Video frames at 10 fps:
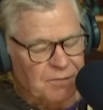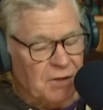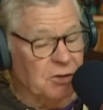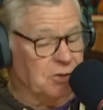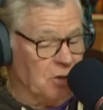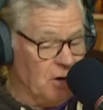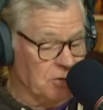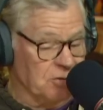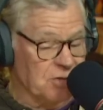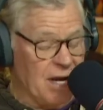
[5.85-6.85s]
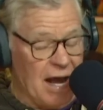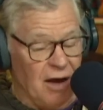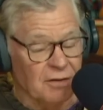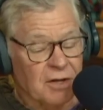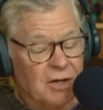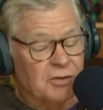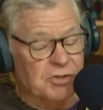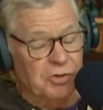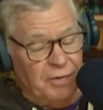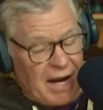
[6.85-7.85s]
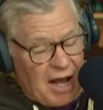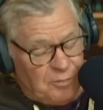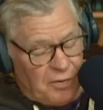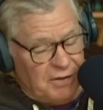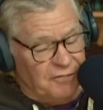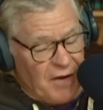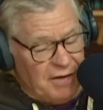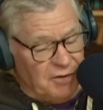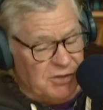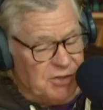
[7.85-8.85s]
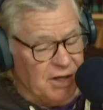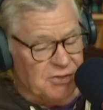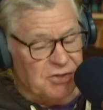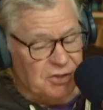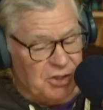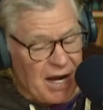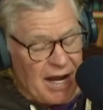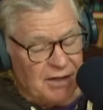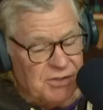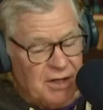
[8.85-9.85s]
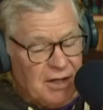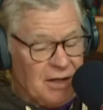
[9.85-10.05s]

The Chargers now two and a half point favorites against the Jags.